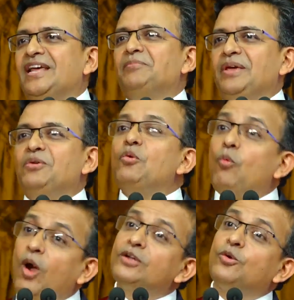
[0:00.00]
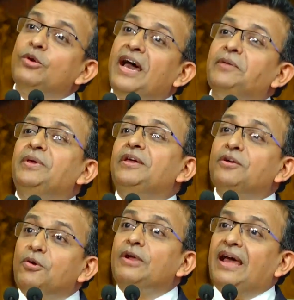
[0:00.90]
tell me, what could I be
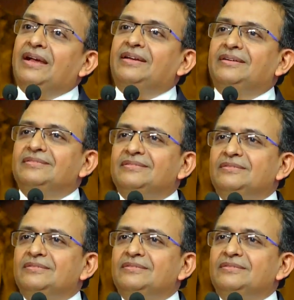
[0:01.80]
good at?"